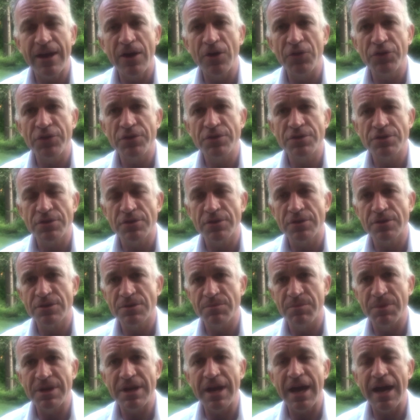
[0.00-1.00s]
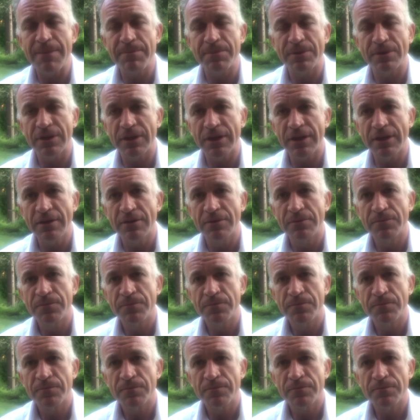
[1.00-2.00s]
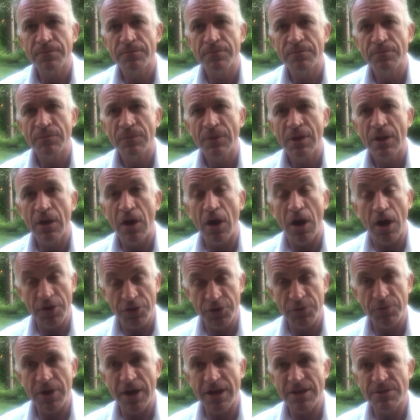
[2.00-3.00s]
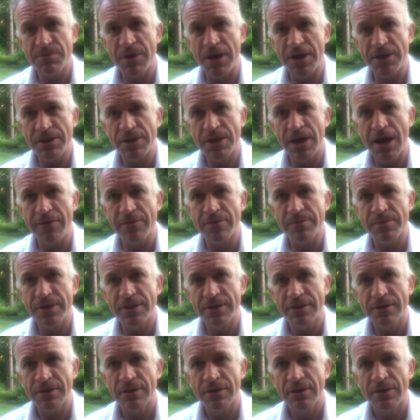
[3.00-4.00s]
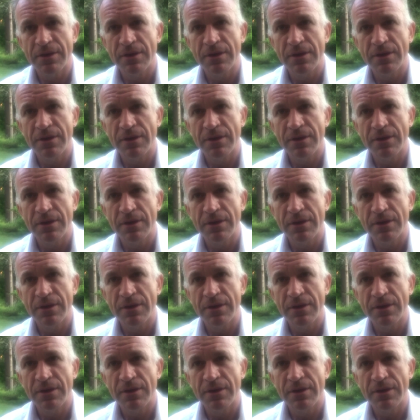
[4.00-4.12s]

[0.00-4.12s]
health insurance monopoly authorized by the government